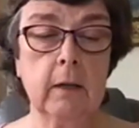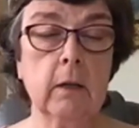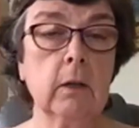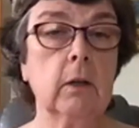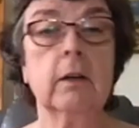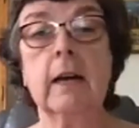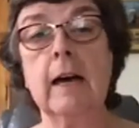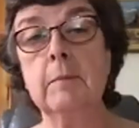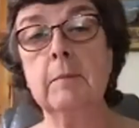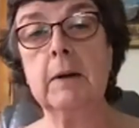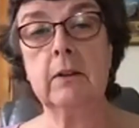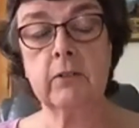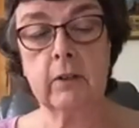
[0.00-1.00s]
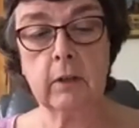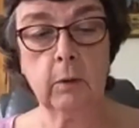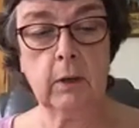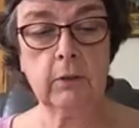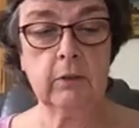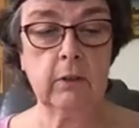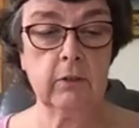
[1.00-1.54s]
good comments and
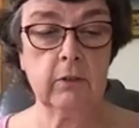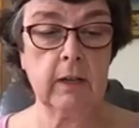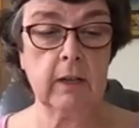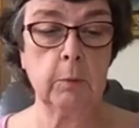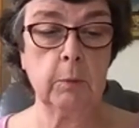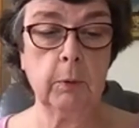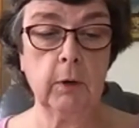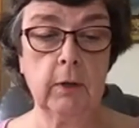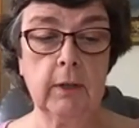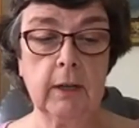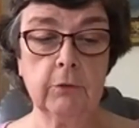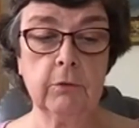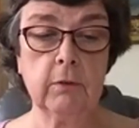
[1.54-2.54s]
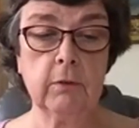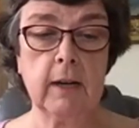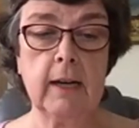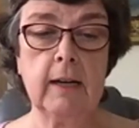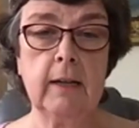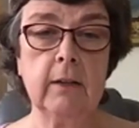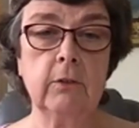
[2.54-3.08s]
questions that you put yesterday
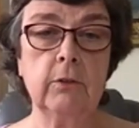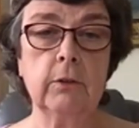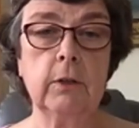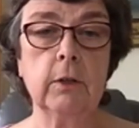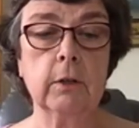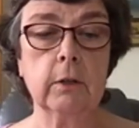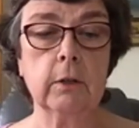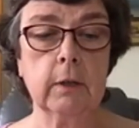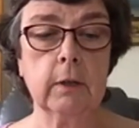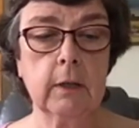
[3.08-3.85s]
into your